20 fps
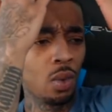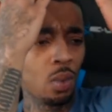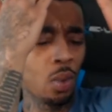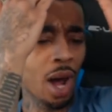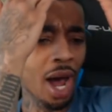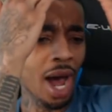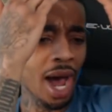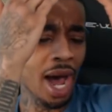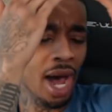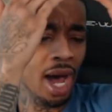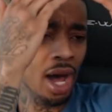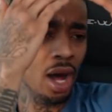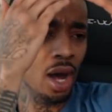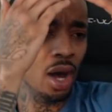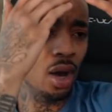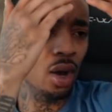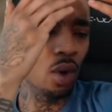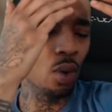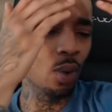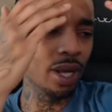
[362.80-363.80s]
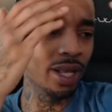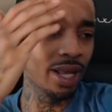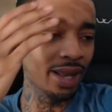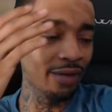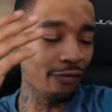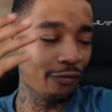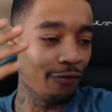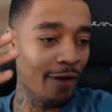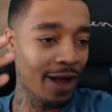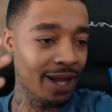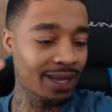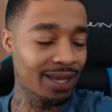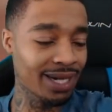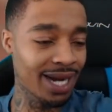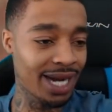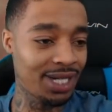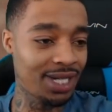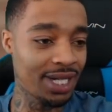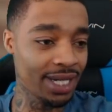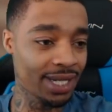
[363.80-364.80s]
Whoa! What the fuck did
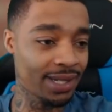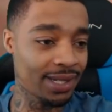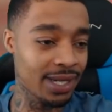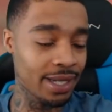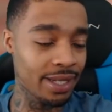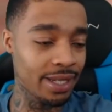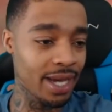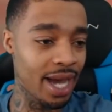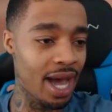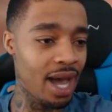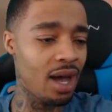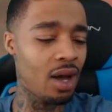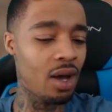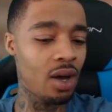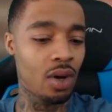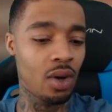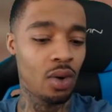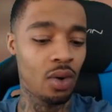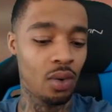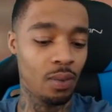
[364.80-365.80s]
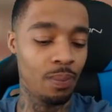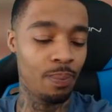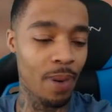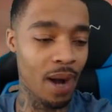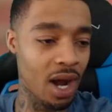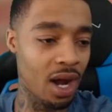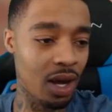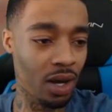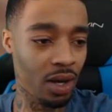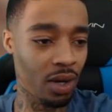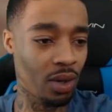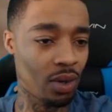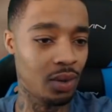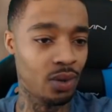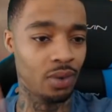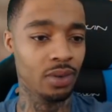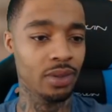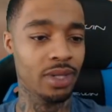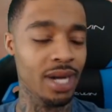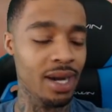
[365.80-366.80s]
I just say? Yo,
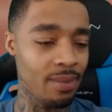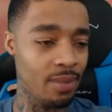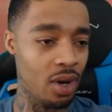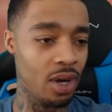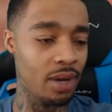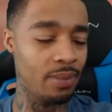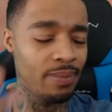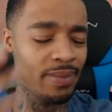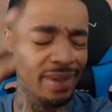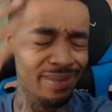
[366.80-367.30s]
bro! Come on!